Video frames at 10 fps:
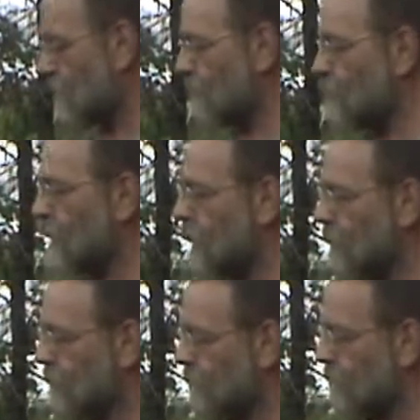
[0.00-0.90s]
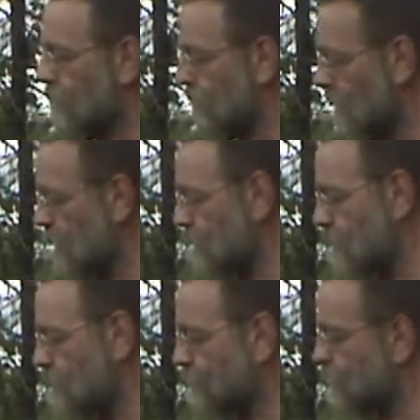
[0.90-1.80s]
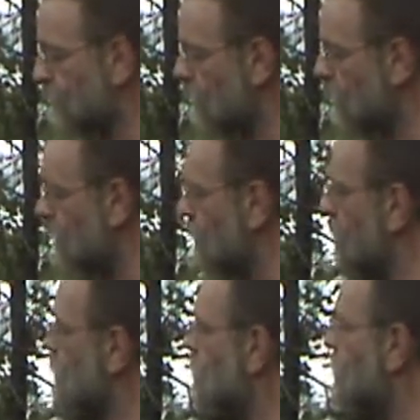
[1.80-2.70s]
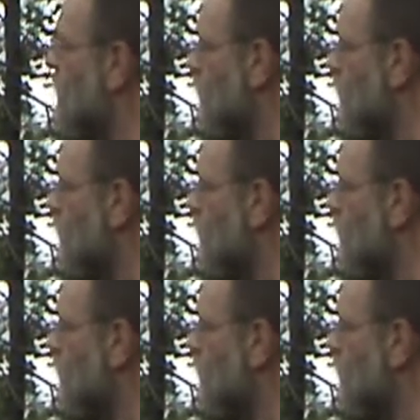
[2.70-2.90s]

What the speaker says: even shot this one. It's a Smith &